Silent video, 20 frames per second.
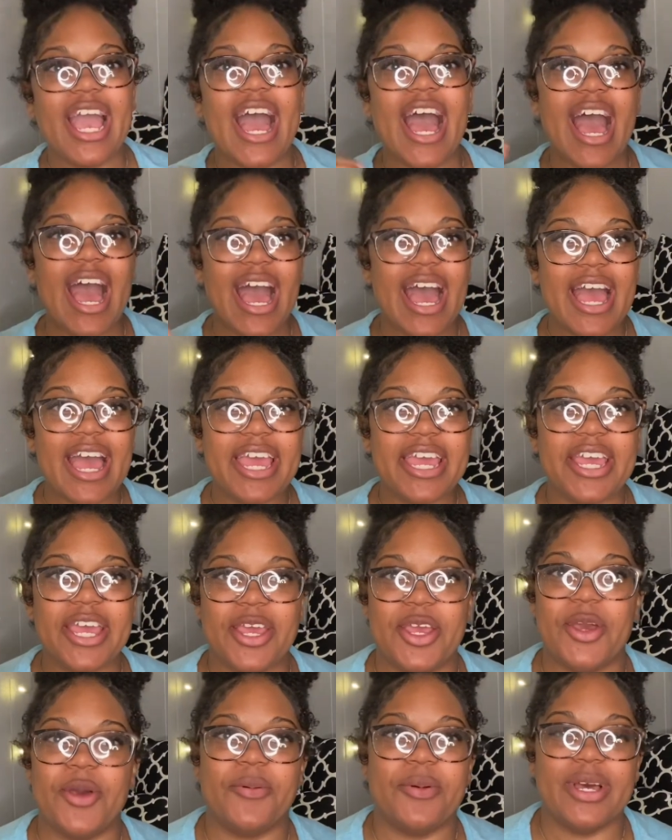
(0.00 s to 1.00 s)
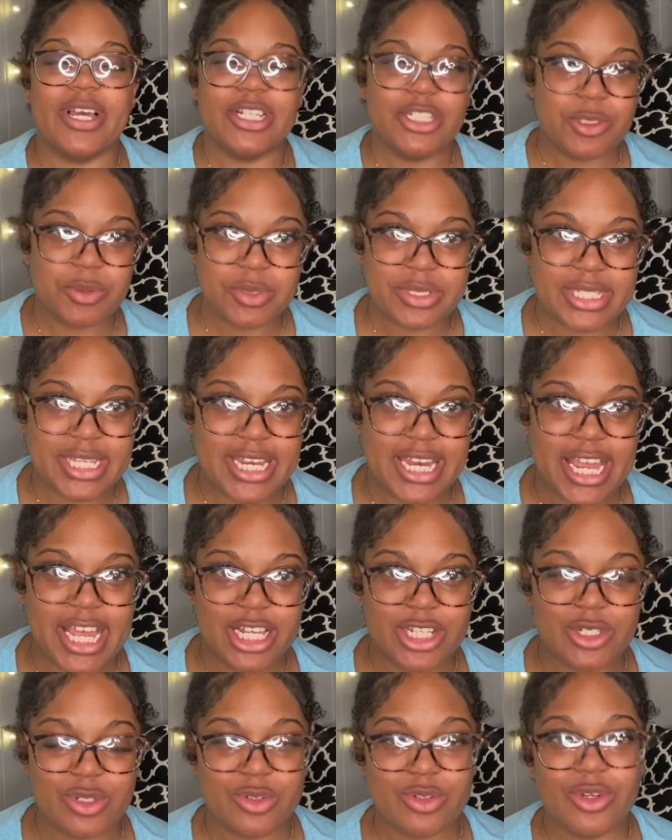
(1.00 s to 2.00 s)
I am 100%
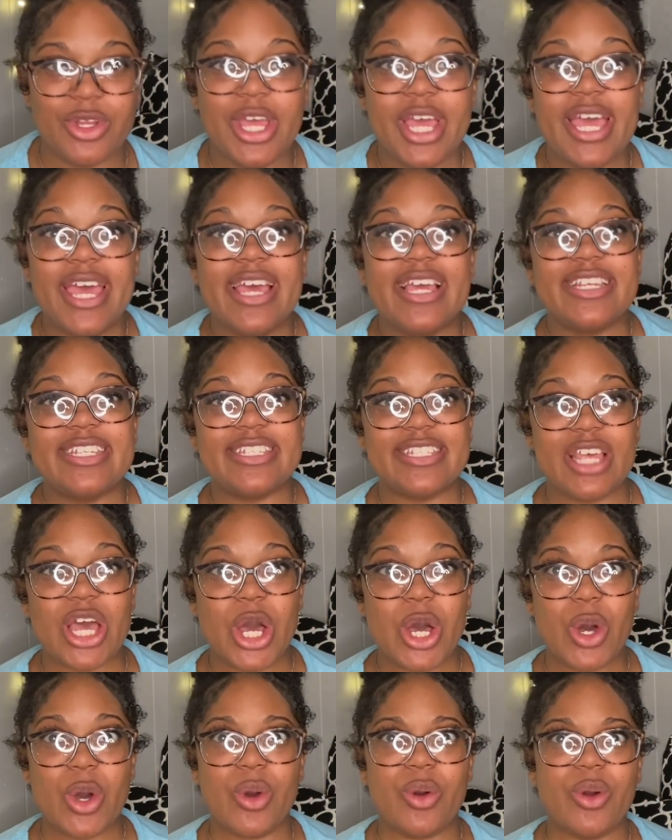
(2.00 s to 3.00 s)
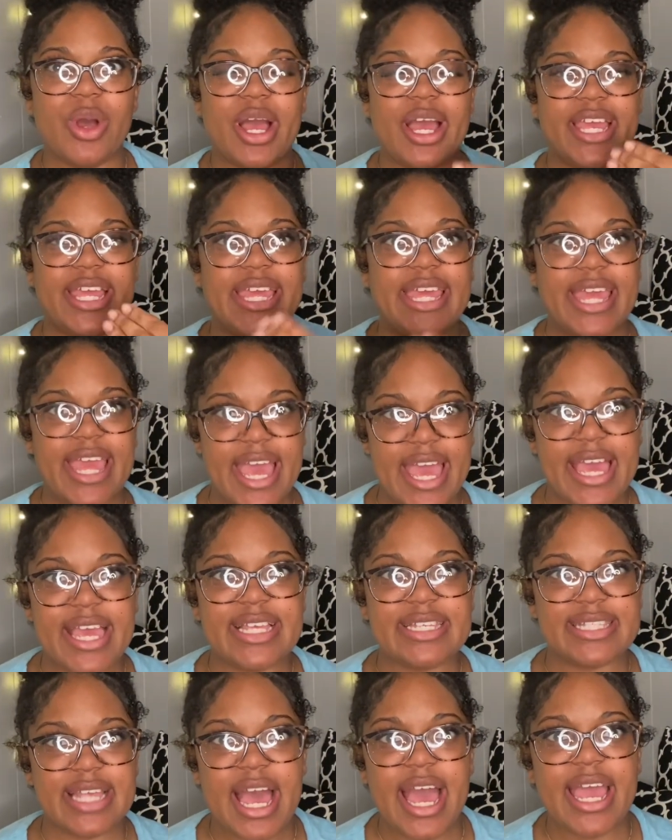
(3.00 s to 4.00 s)
natural. So
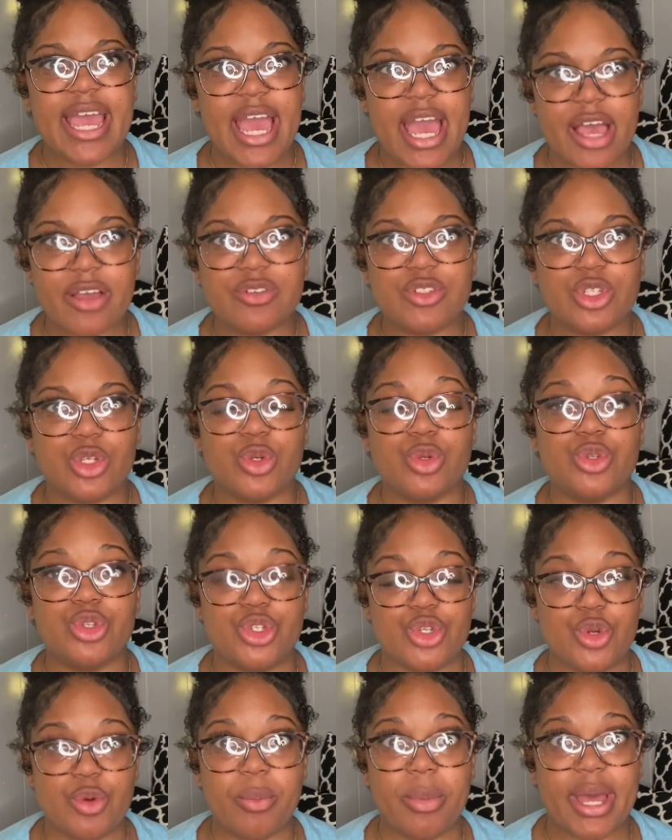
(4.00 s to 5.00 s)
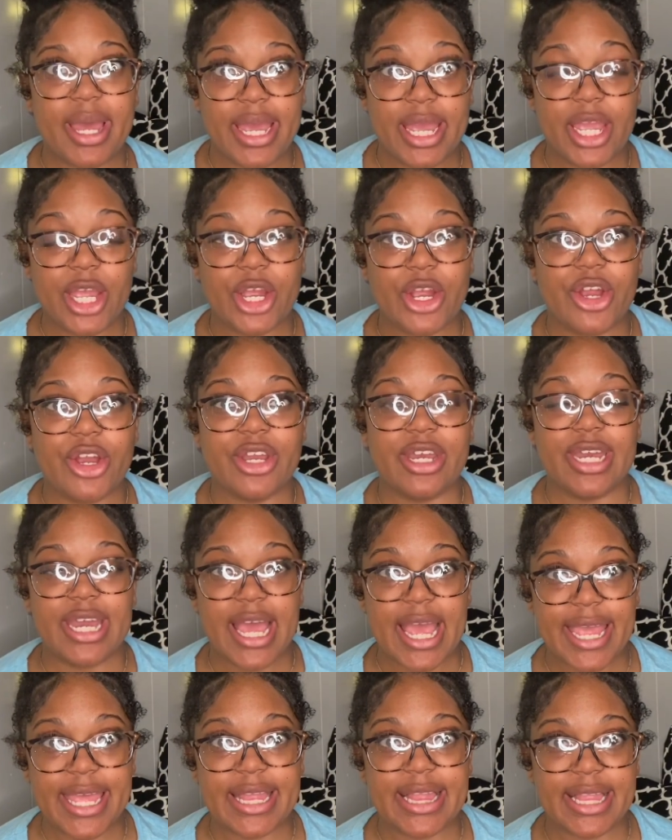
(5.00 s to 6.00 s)
yes, I have to do my hair
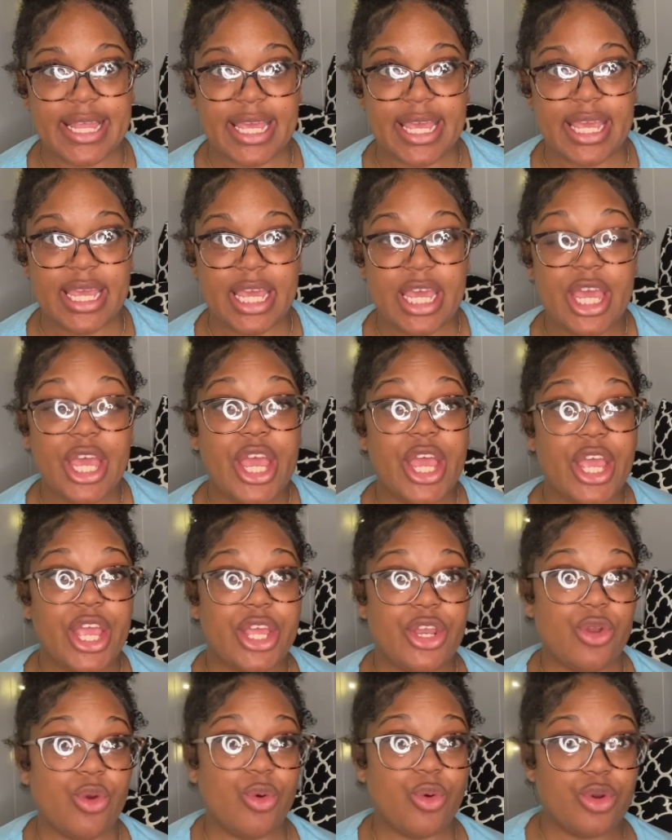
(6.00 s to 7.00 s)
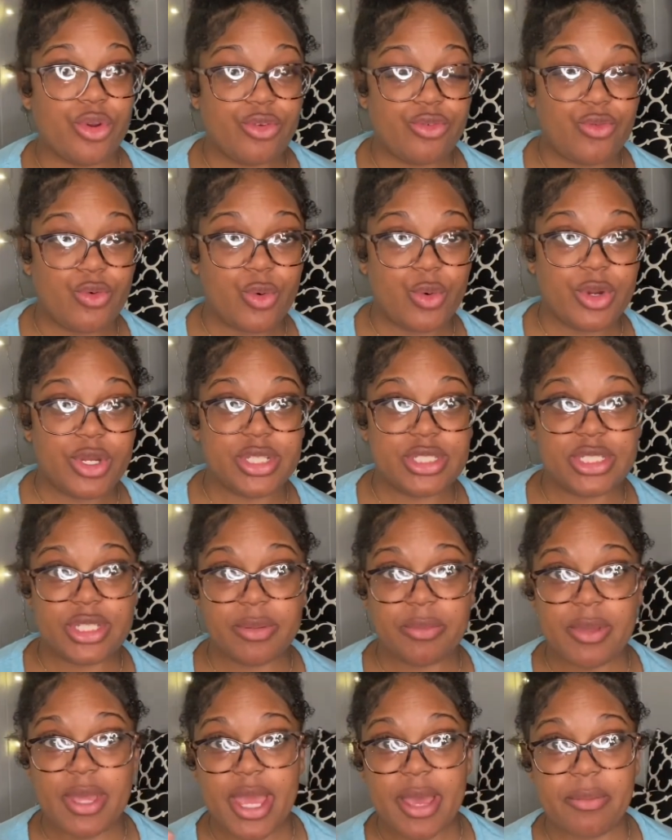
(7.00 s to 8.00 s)
nightly in order for it to
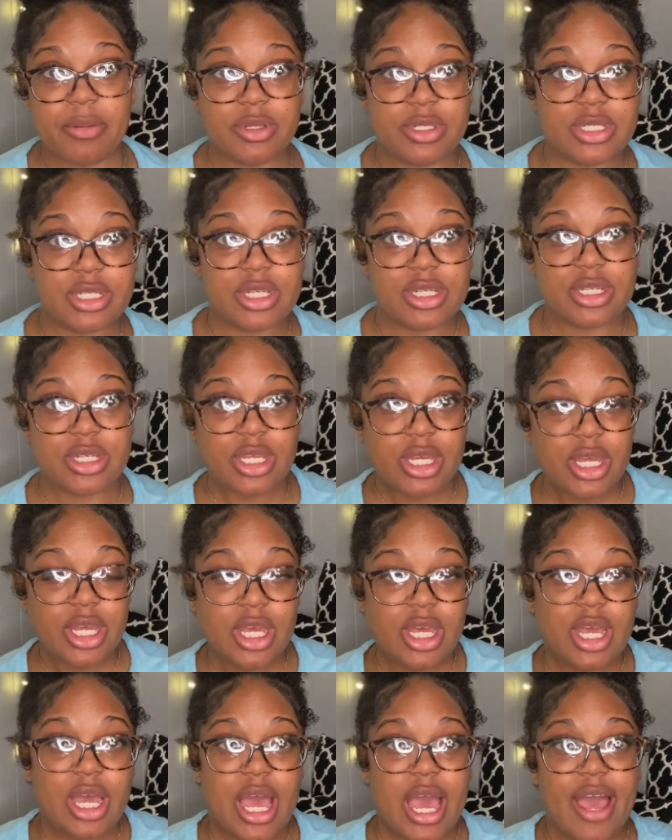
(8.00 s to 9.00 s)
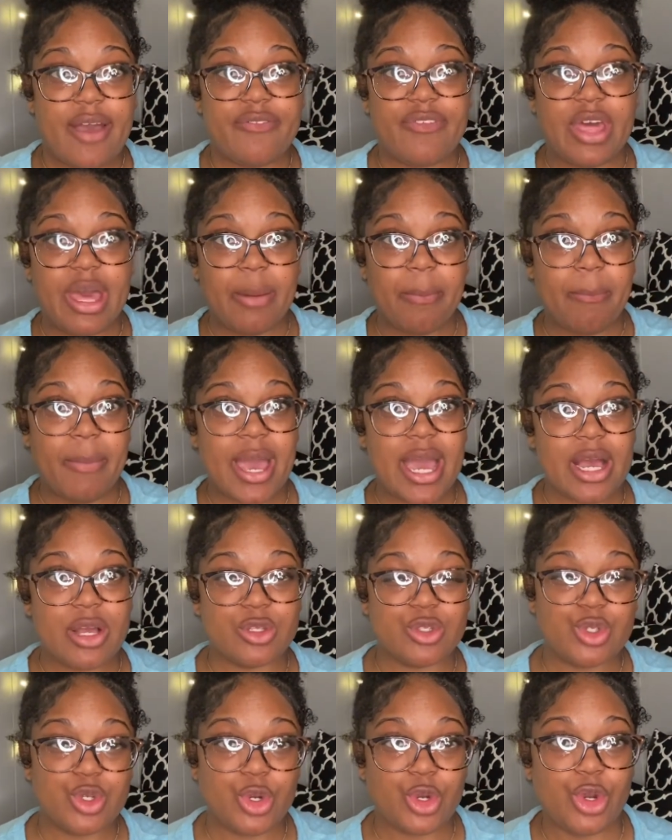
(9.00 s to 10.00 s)
be able to have that
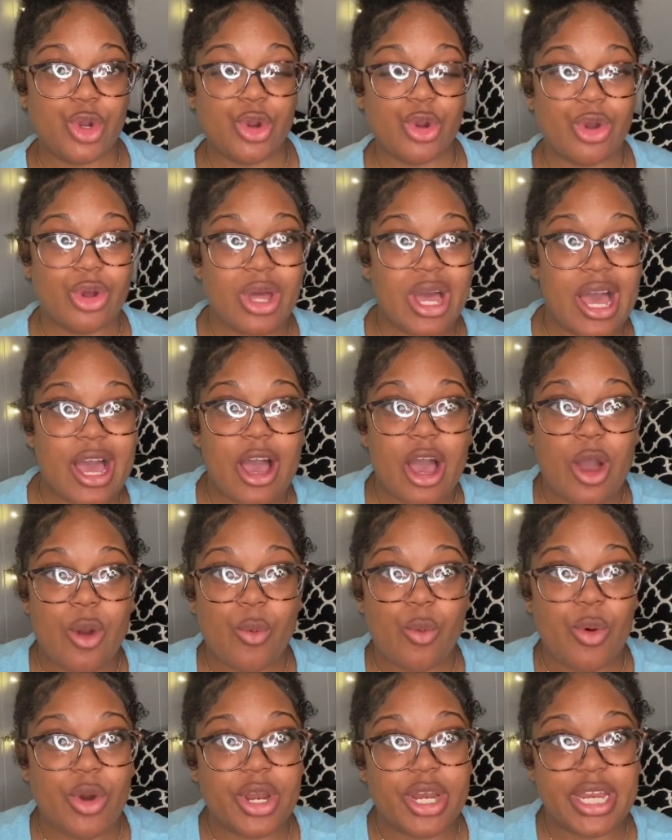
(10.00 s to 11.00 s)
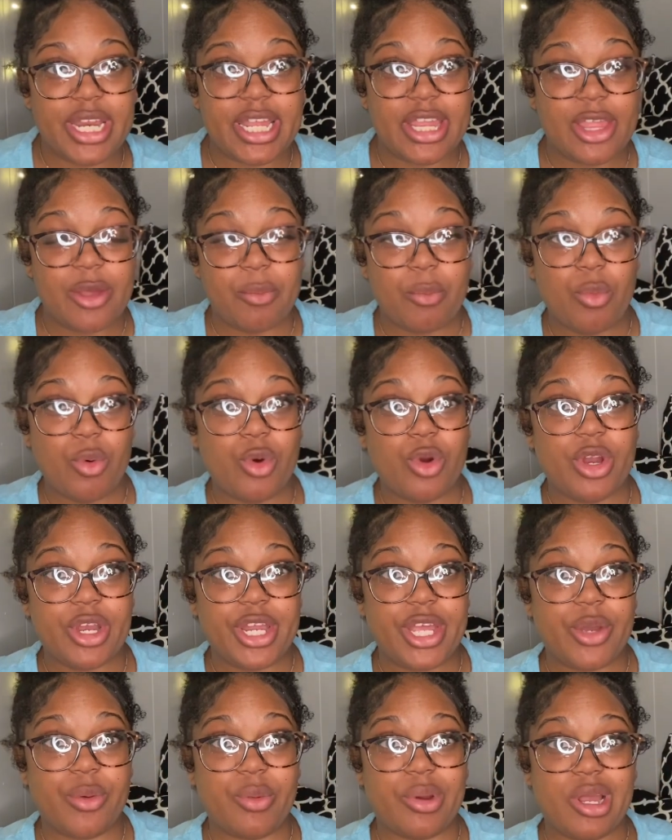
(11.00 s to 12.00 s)
bounce or curl how I want it in the
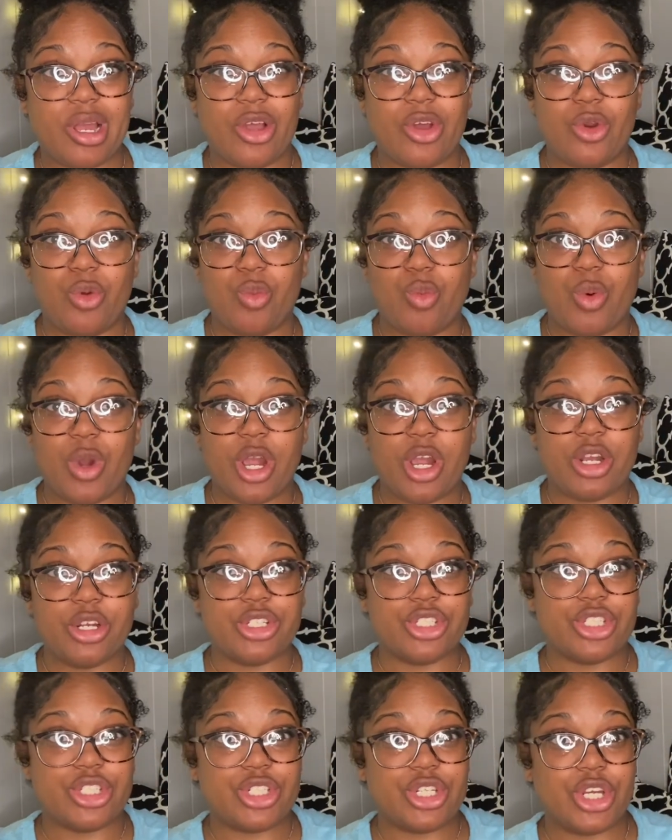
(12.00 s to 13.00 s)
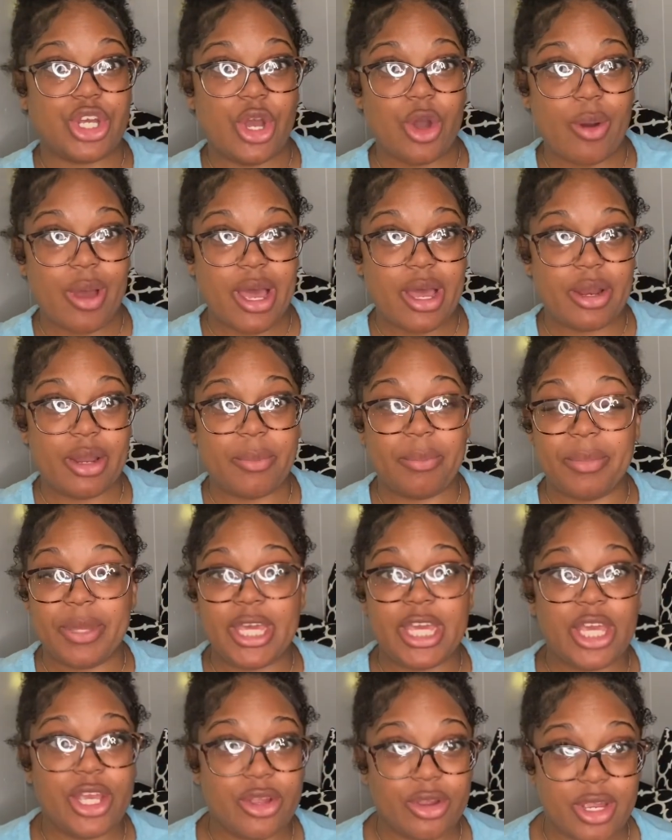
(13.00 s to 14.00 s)
morning when I go to work or just to go out
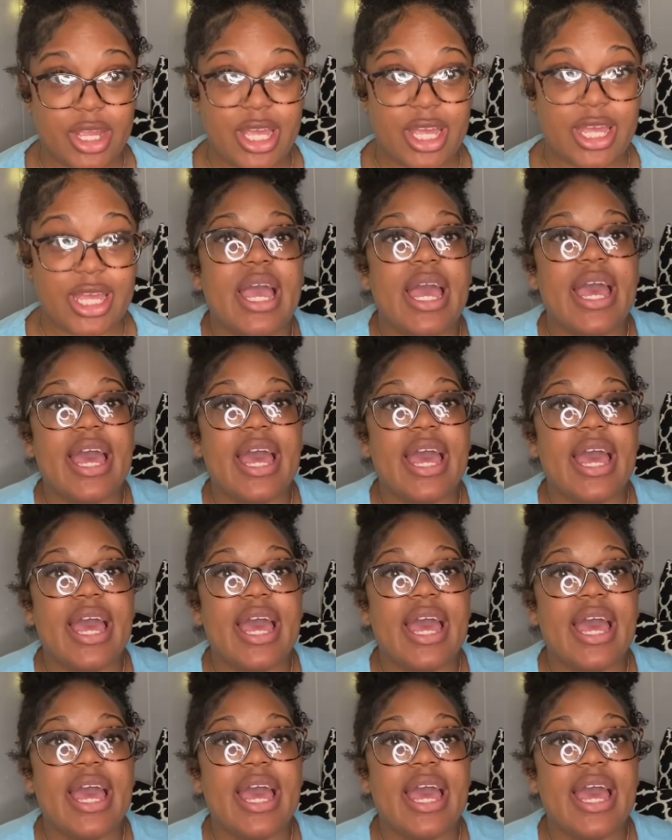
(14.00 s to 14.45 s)
period.